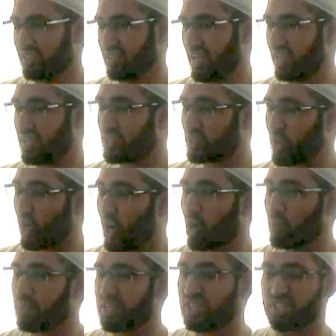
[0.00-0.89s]
And he saw
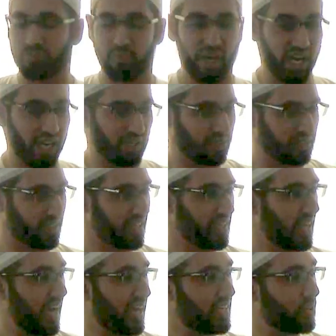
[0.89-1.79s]
him and he smiled.
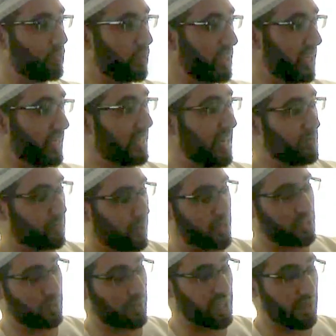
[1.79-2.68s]
And, he re- and that
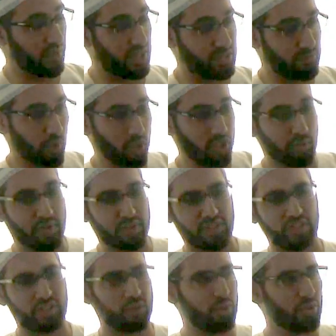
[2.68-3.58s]
person, when he, when he spoke to him, he
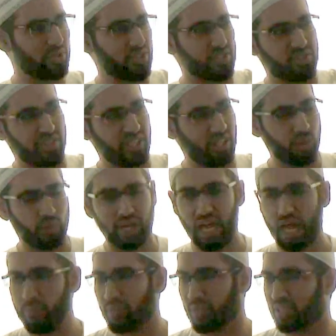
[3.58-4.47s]
said, You used to steal. What
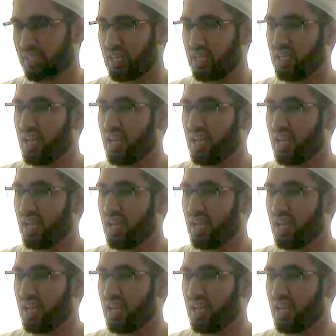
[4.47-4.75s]
happened?